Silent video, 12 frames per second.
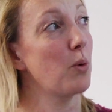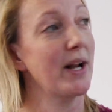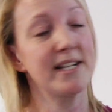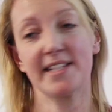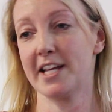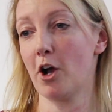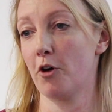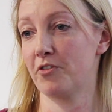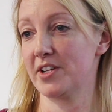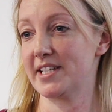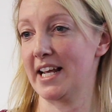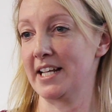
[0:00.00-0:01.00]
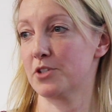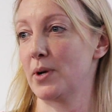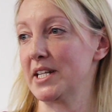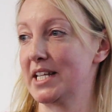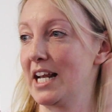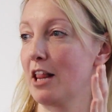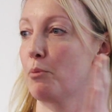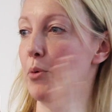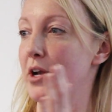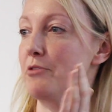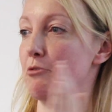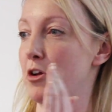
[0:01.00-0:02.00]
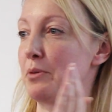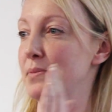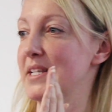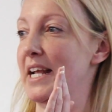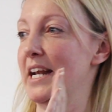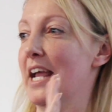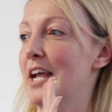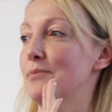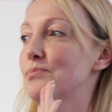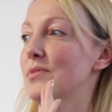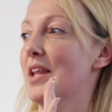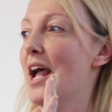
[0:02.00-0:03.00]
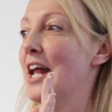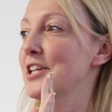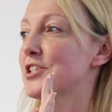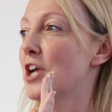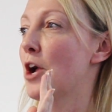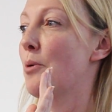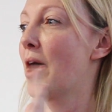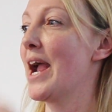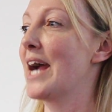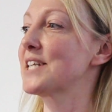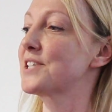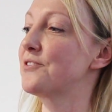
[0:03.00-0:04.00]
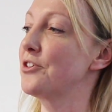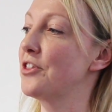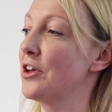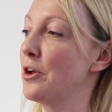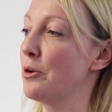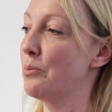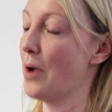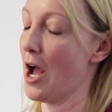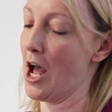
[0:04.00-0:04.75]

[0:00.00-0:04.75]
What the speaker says: 20 offices, 20 little print rooms in it, and so I asked for the